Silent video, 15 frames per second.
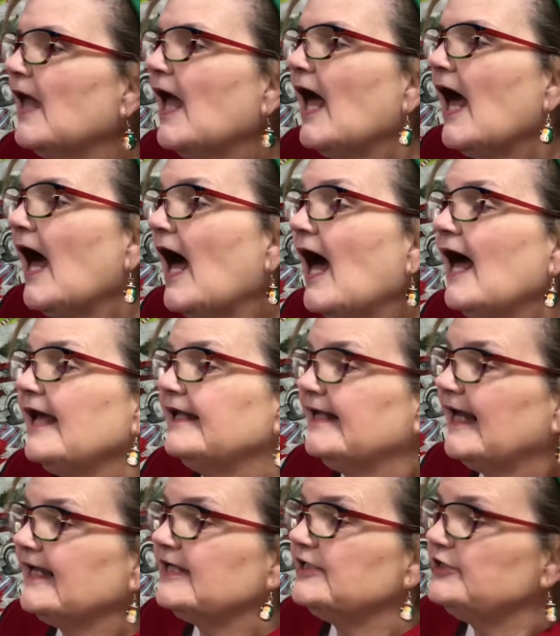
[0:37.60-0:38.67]
I'd
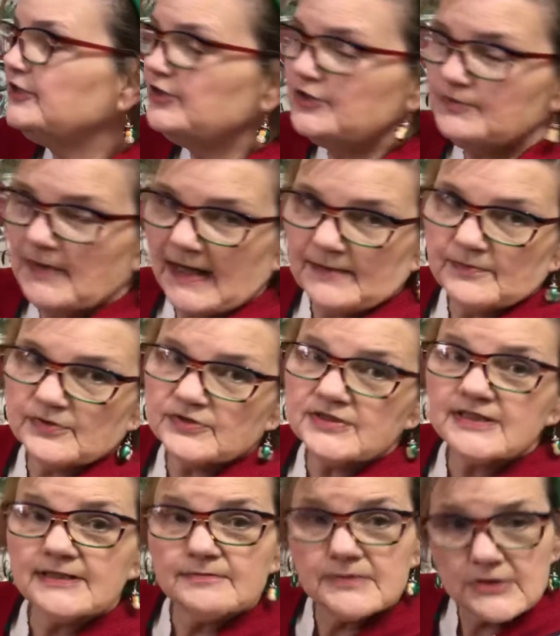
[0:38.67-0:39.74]
like a newspaper
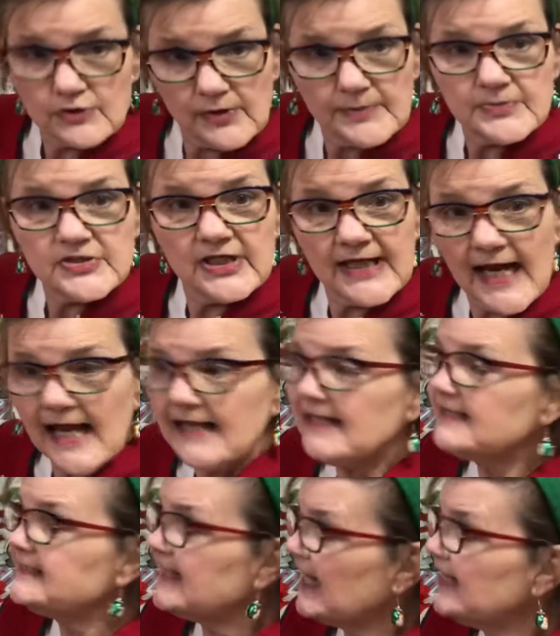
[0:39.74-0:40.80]
subscription and a
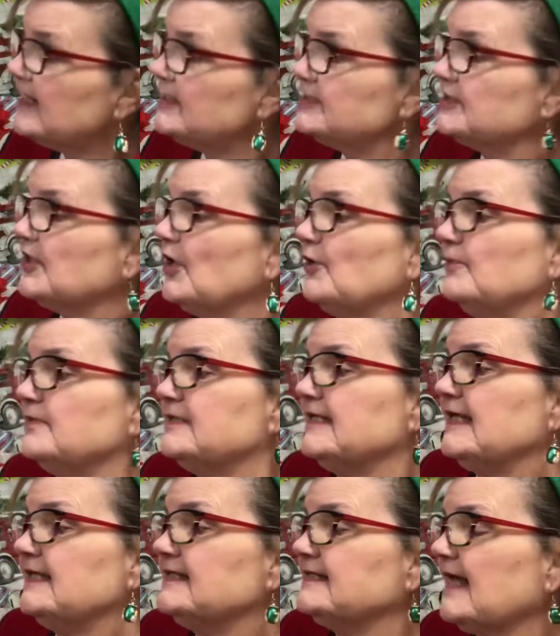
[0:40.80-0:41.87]
telescope,
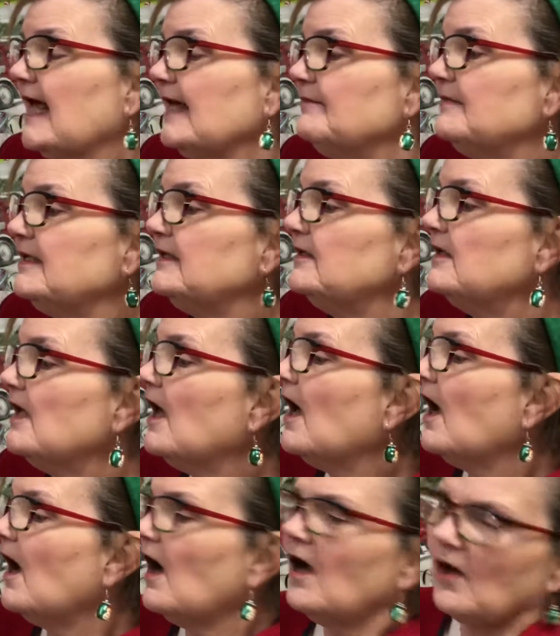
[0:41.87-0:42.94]
said Simon.
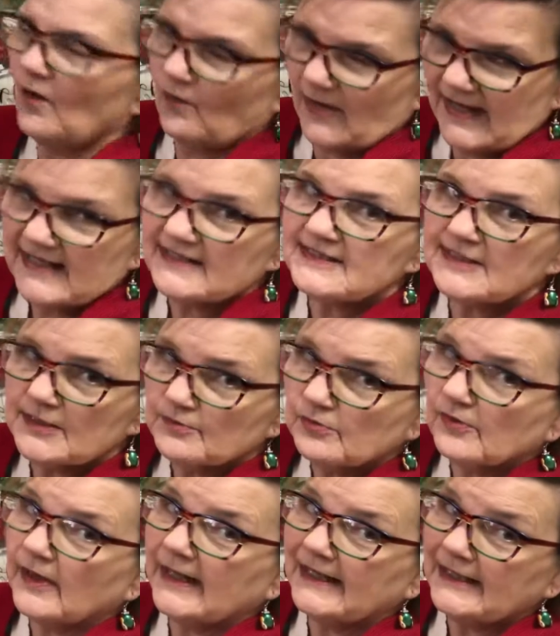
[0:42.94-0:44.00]
Always the
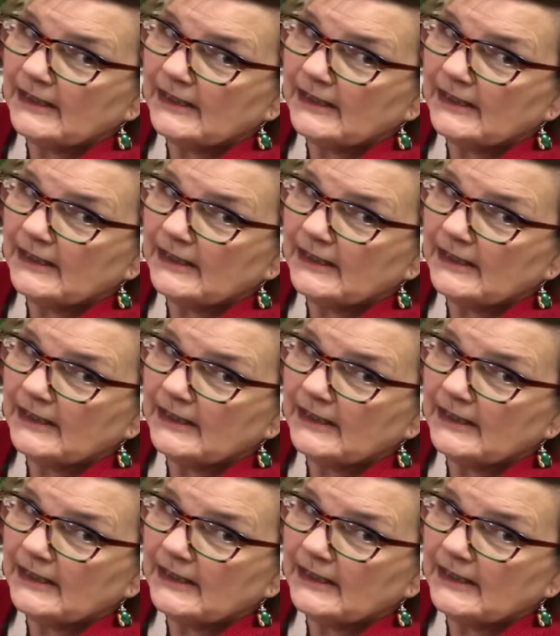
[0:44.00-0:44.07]
brainy